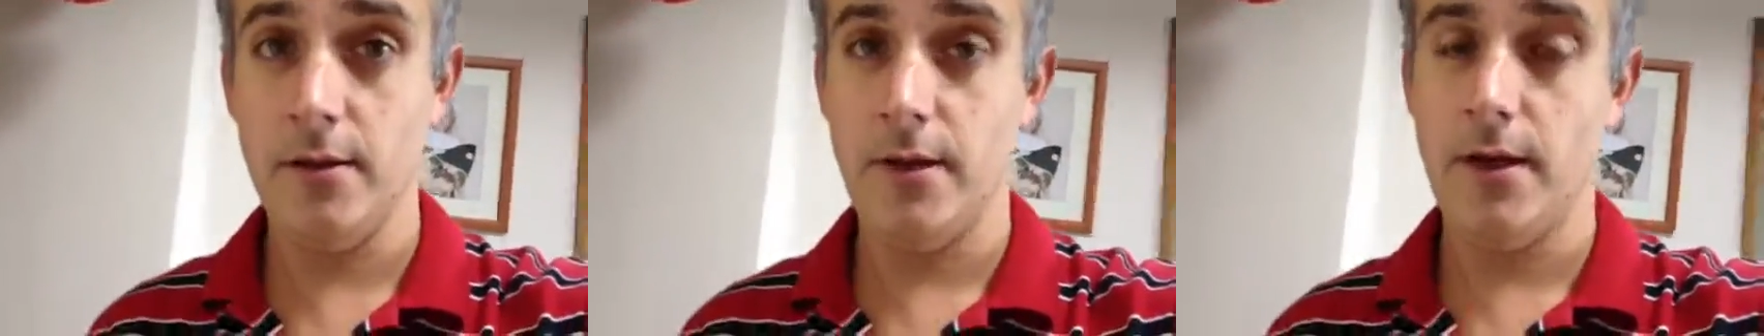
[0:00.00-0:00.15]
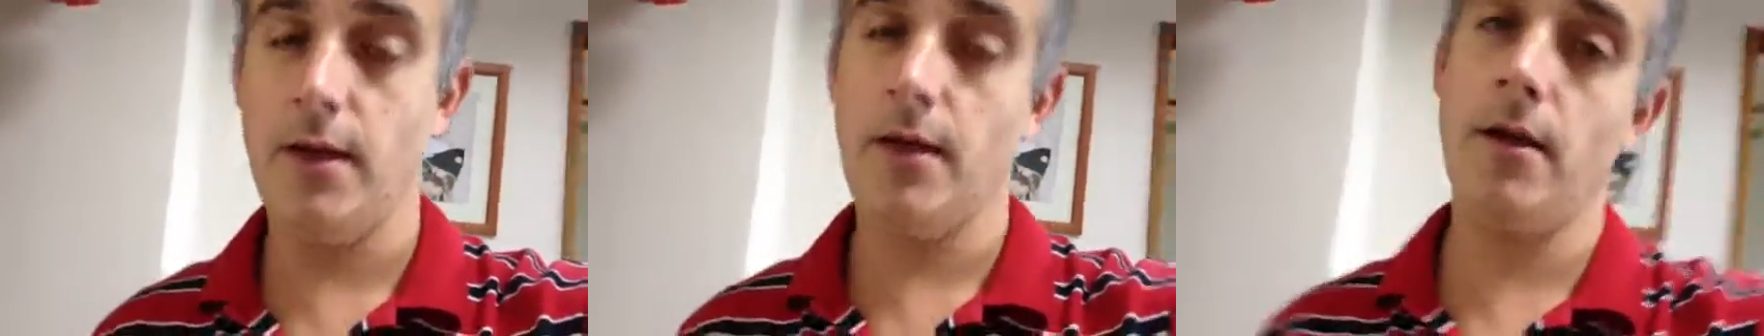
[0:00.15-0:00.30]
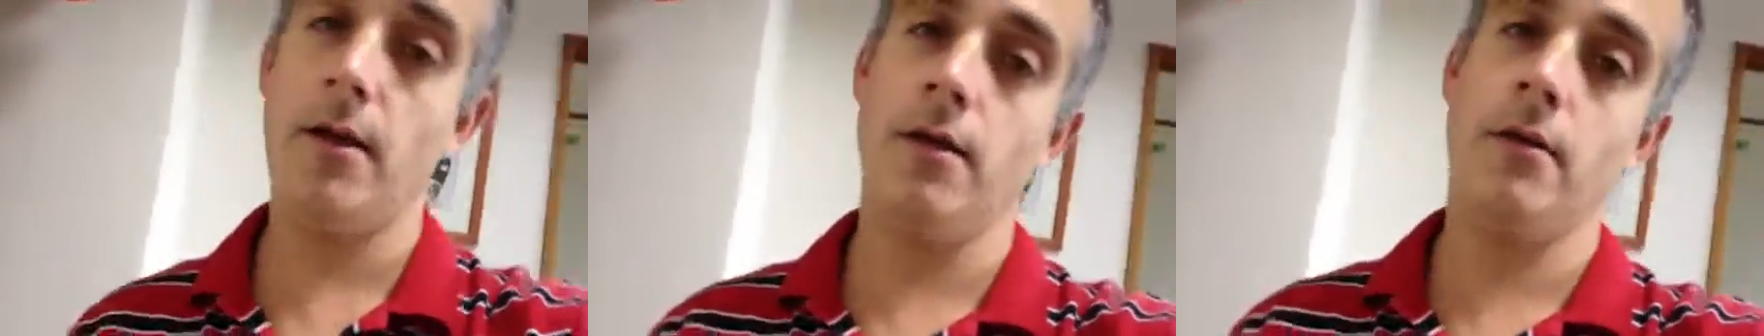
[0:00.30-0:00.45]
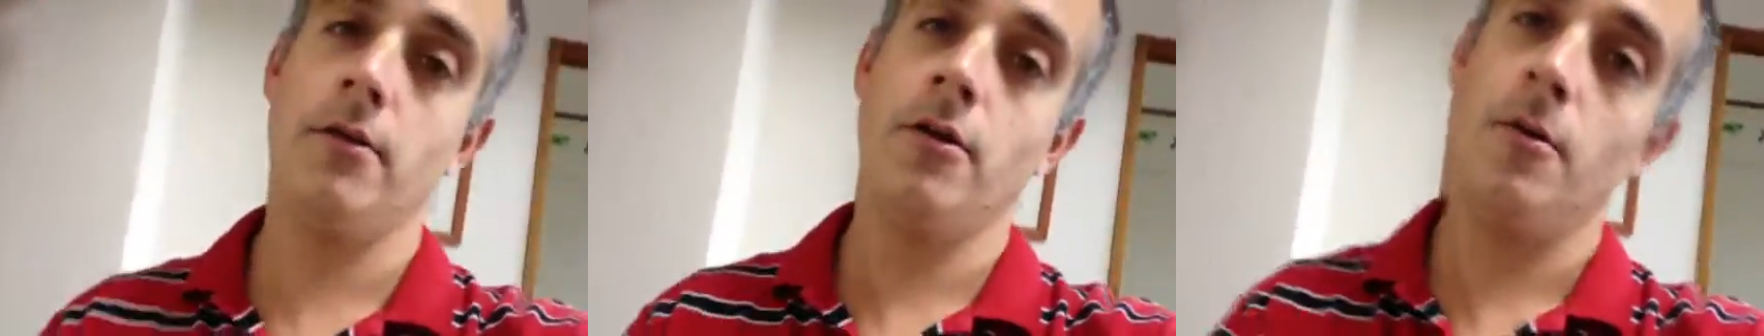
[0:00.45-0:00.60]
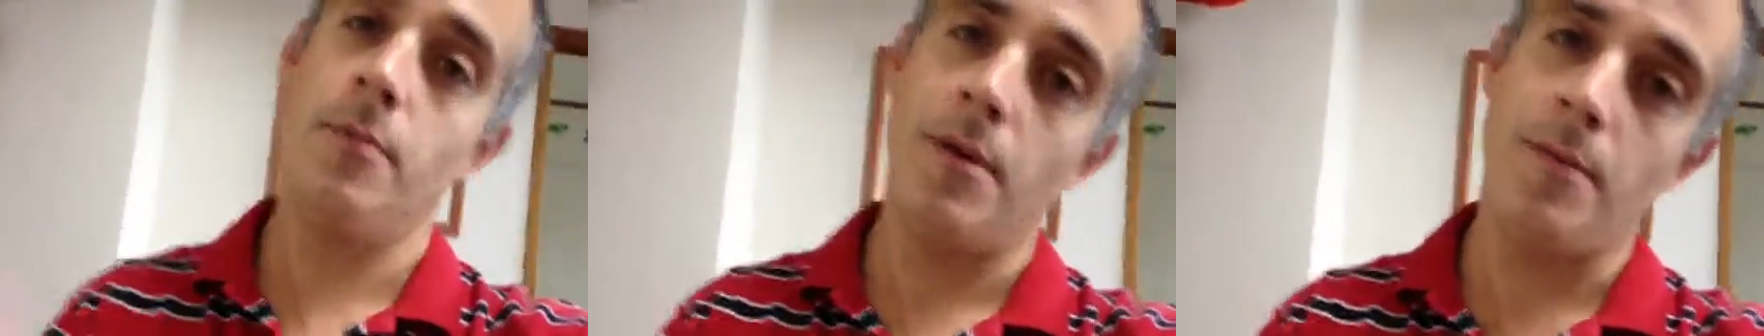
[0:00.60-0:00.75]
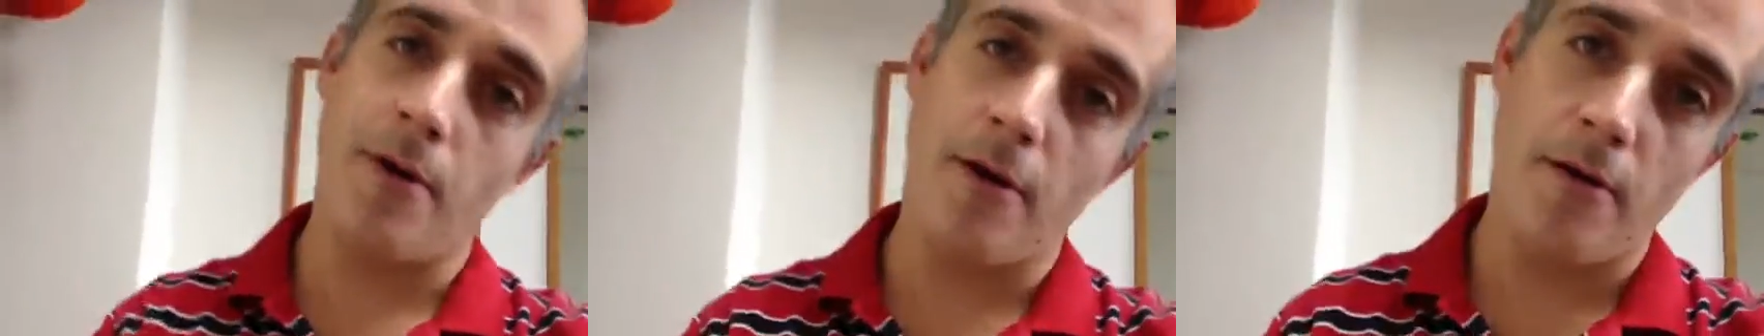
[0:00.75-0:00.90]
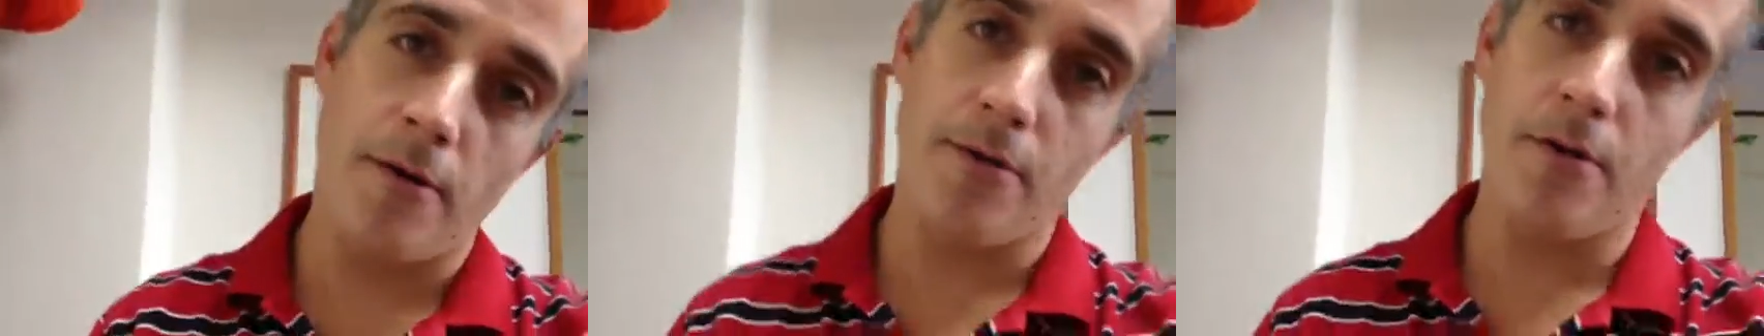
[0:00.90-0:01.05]
and Kobe
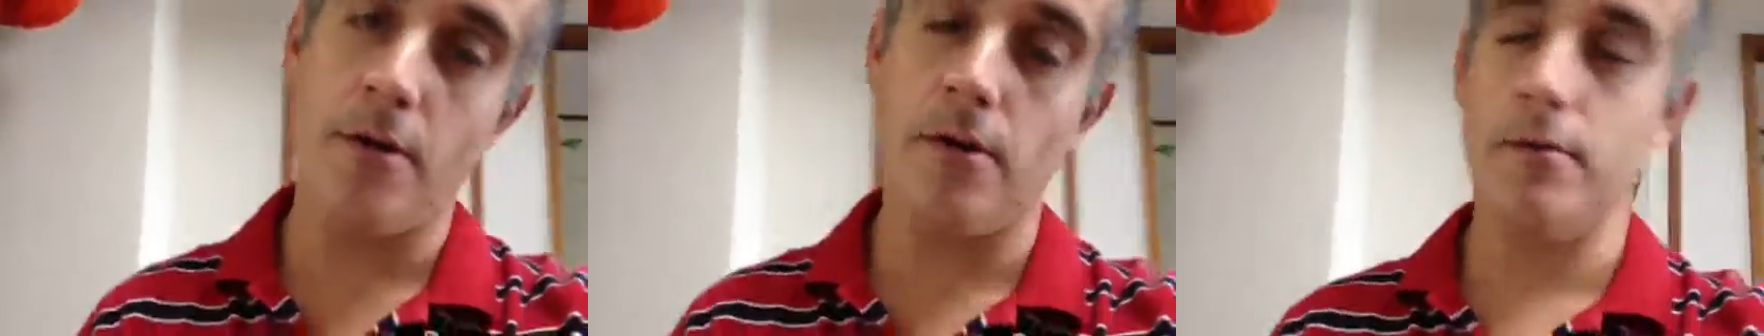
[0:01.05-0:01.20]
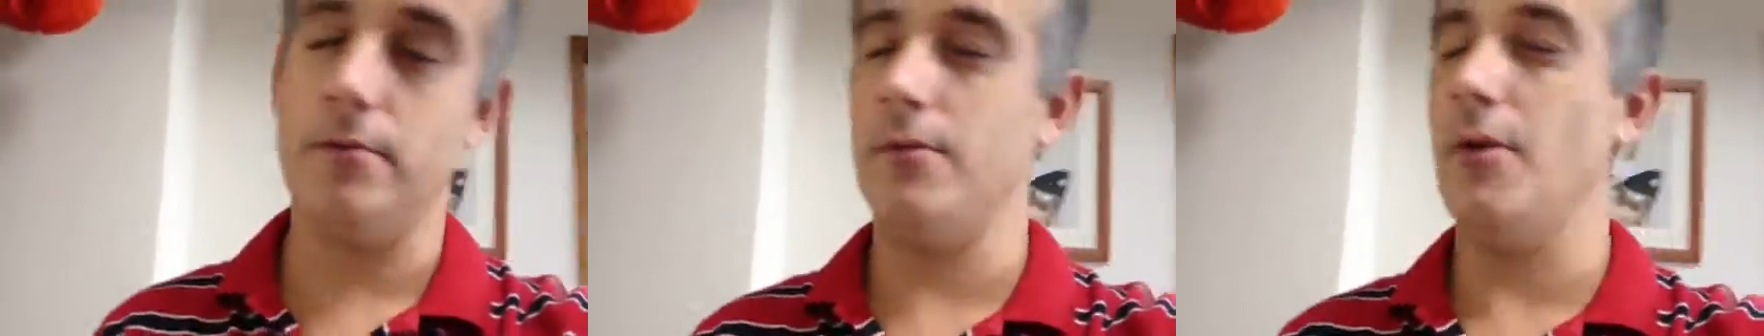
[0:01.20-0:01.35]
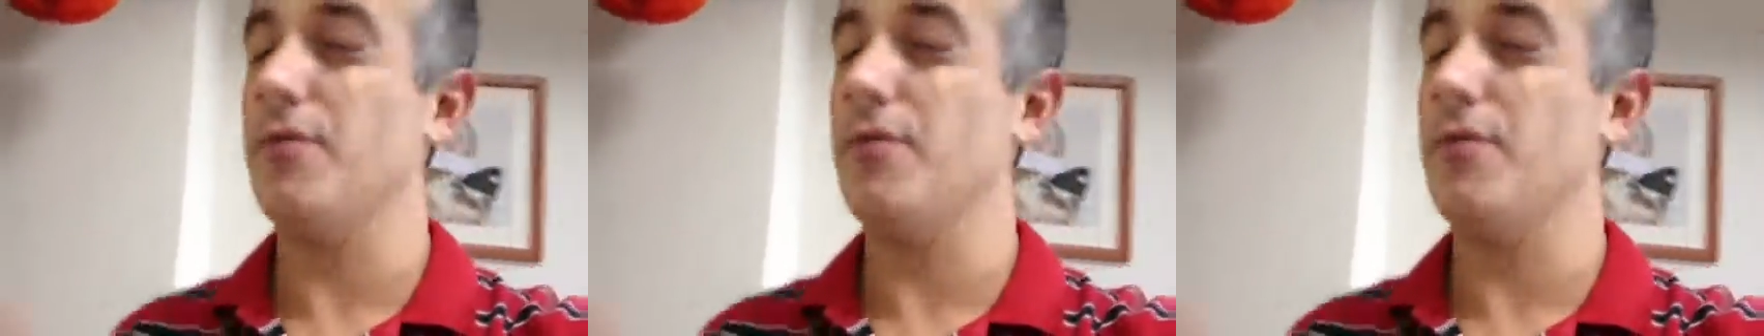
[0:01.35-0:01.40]
Marathon, uh,